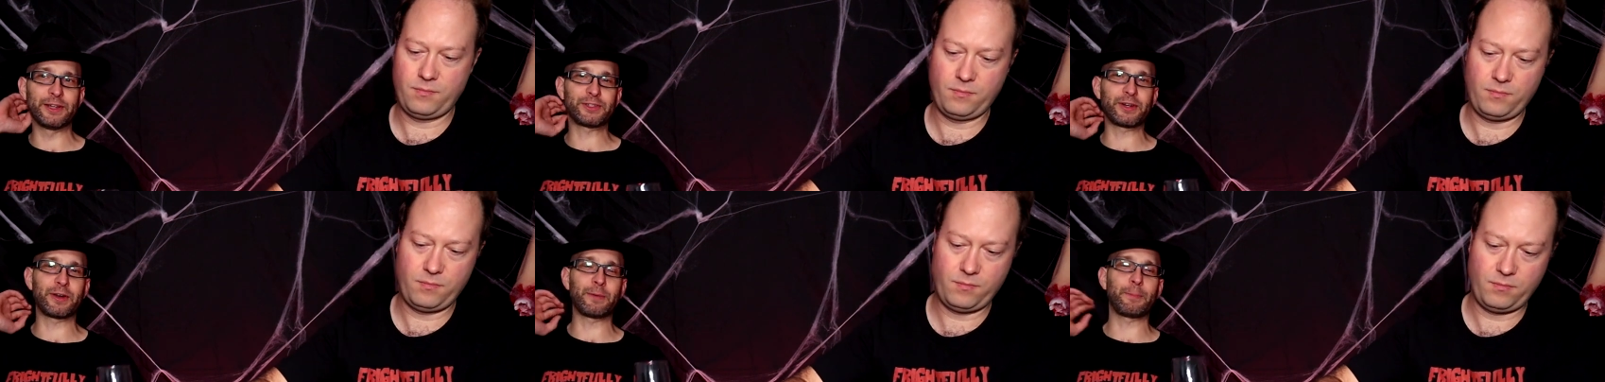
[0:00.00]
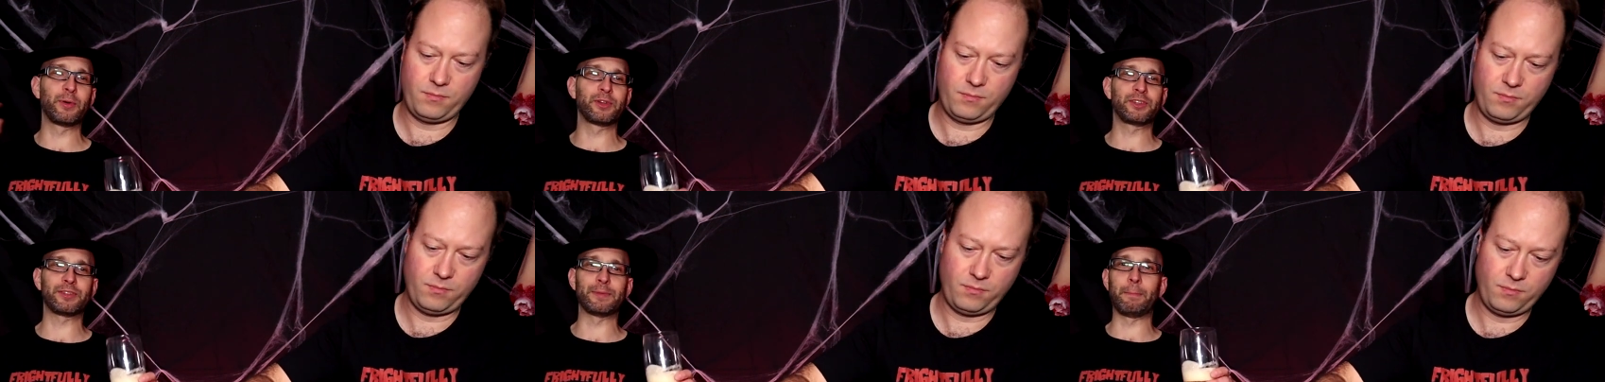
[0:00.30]
Speaker 1: I try to
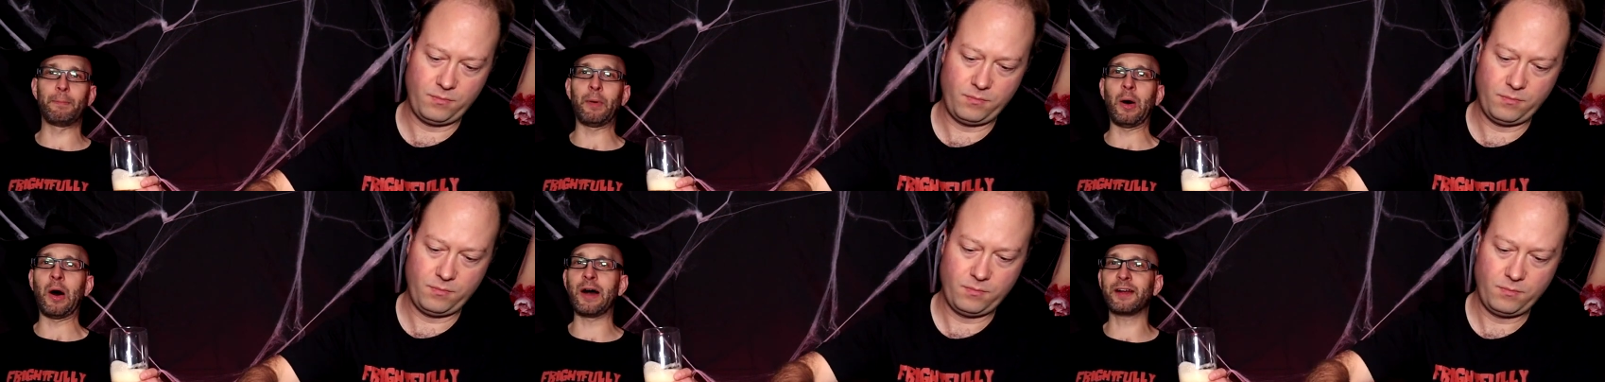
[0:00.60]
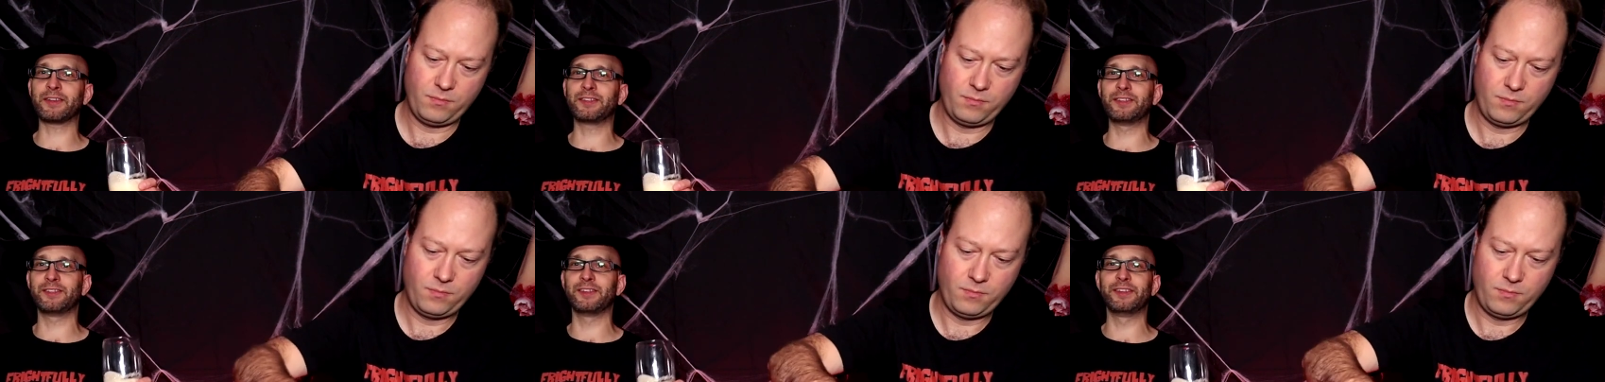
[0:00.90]
put some
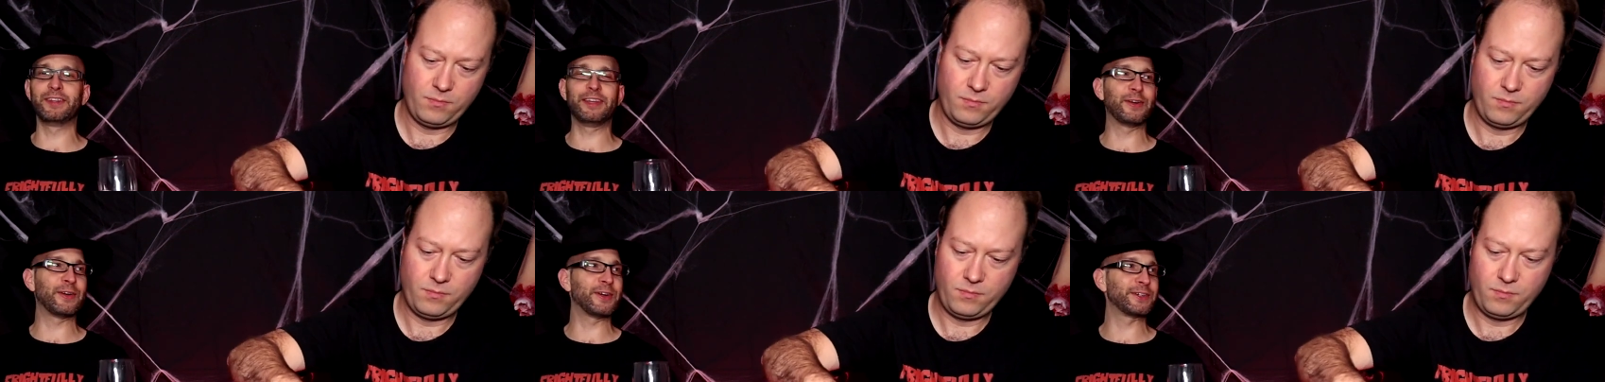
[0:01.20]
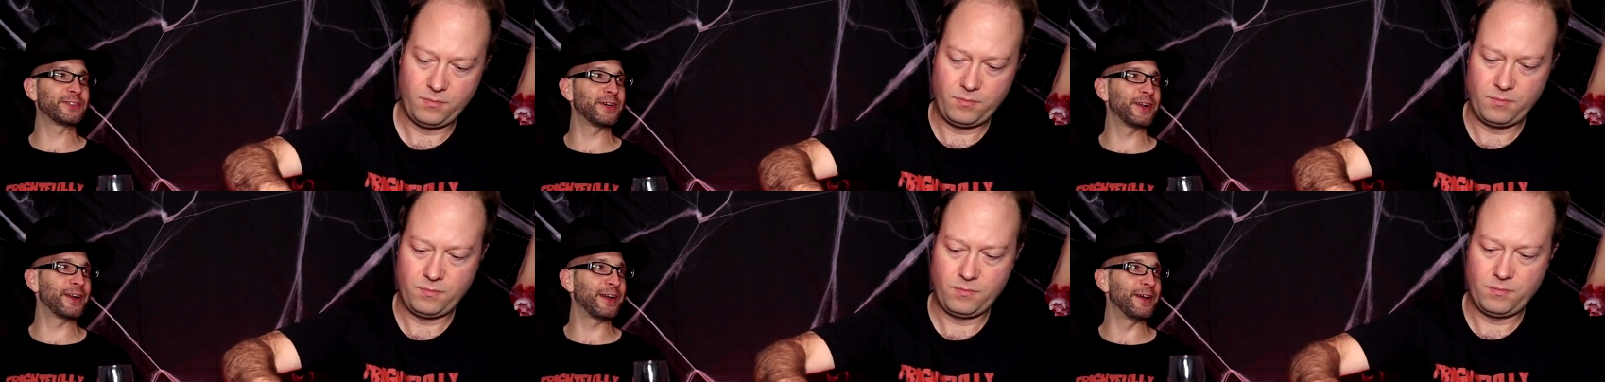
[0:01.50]
boxes in here
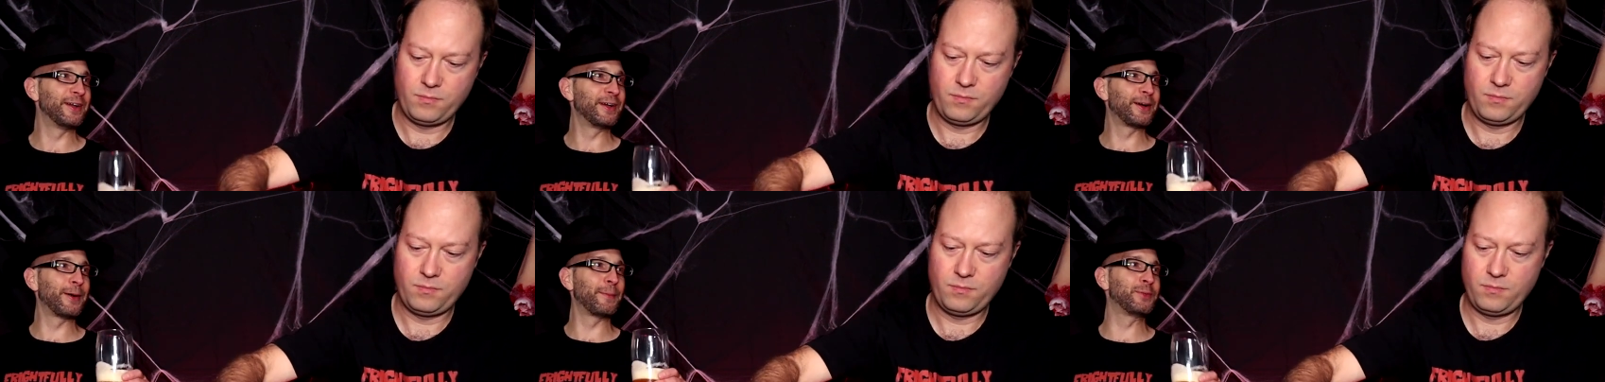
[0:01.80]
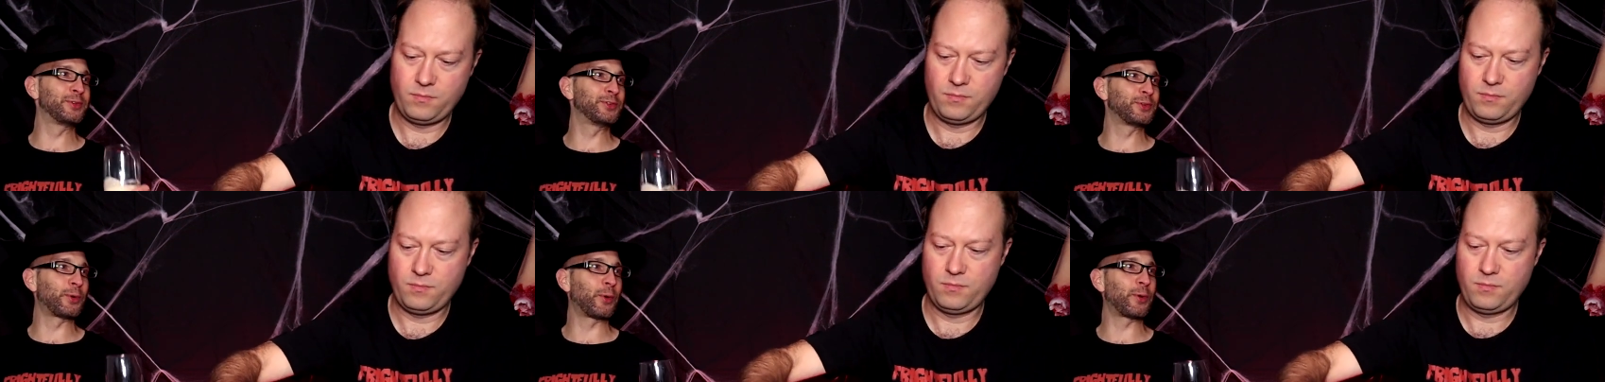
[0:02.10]
to try to
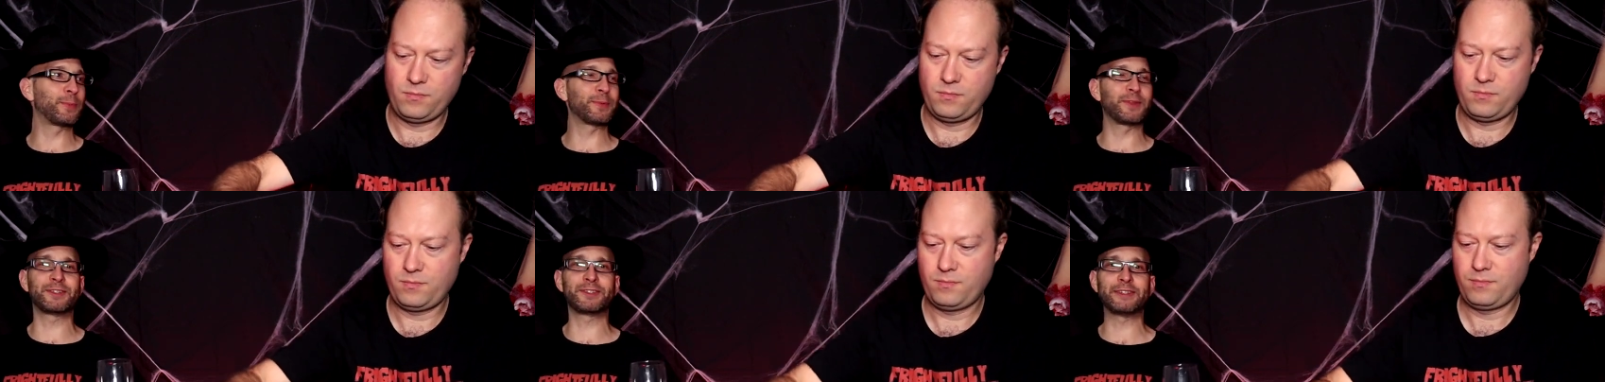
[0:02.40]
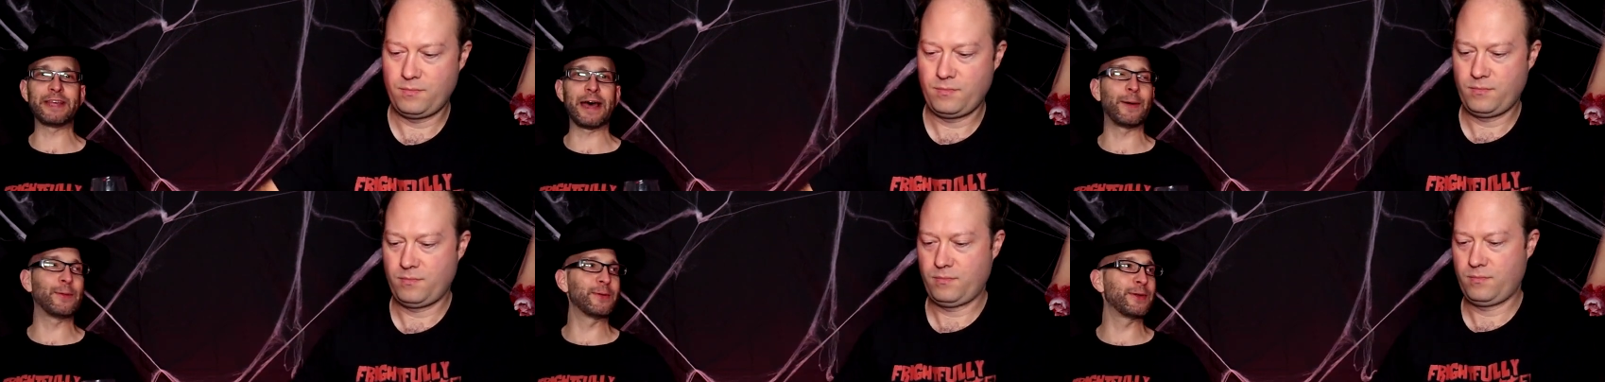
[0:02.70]
absorb the
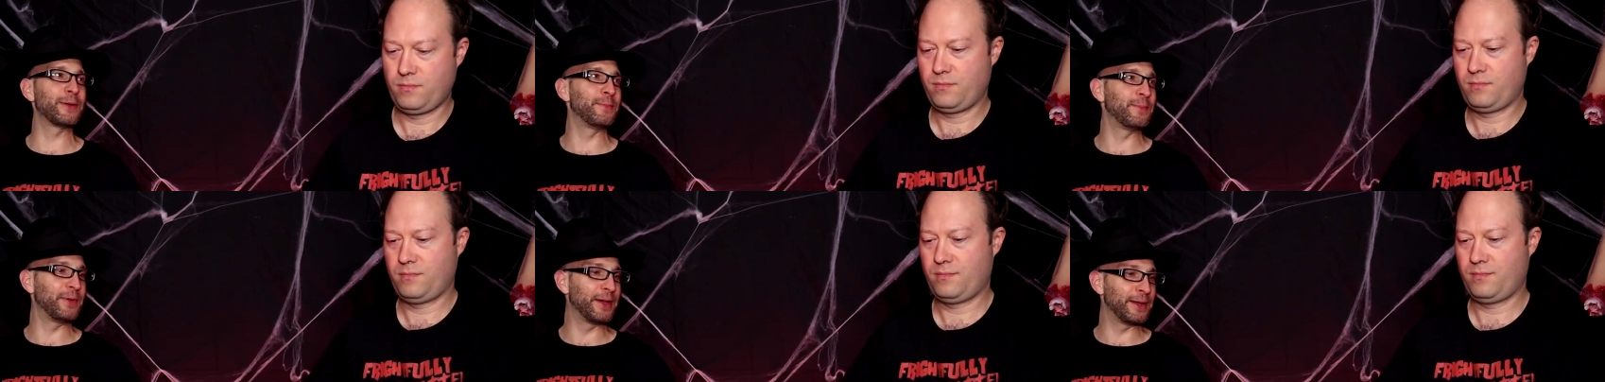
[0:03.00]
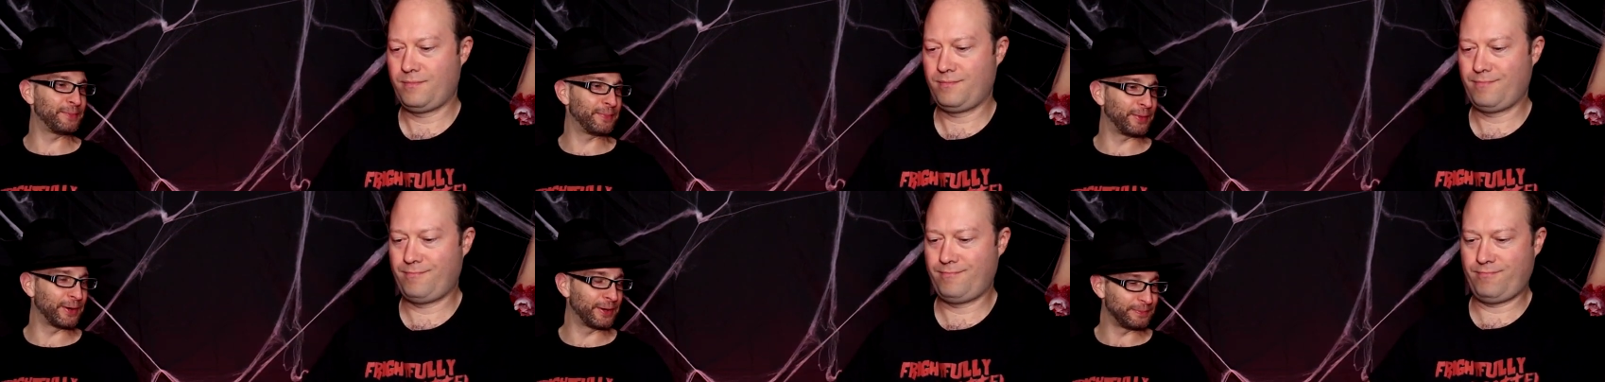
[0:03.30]
sound a
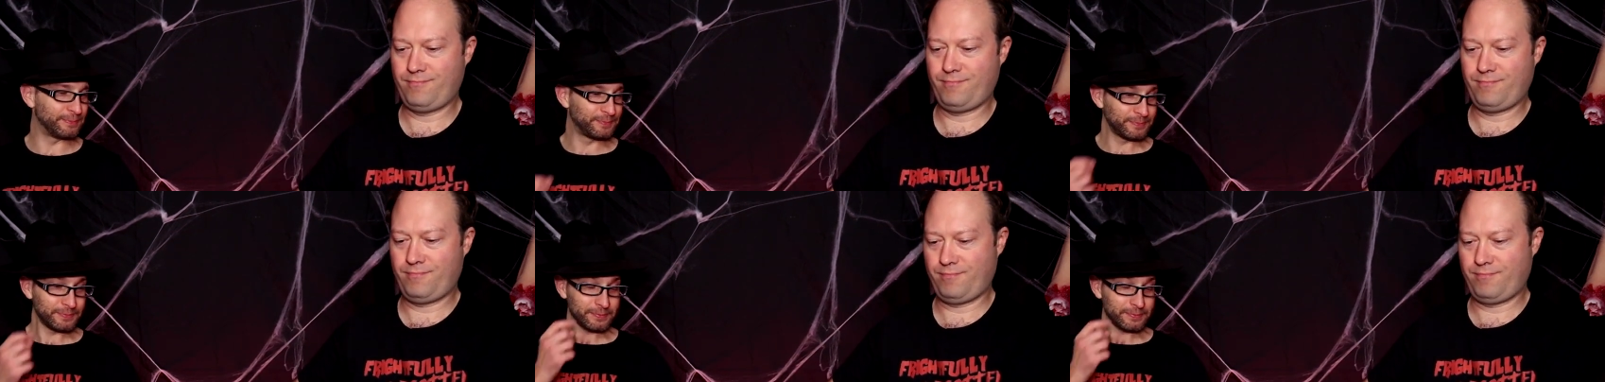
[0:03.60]
bit, but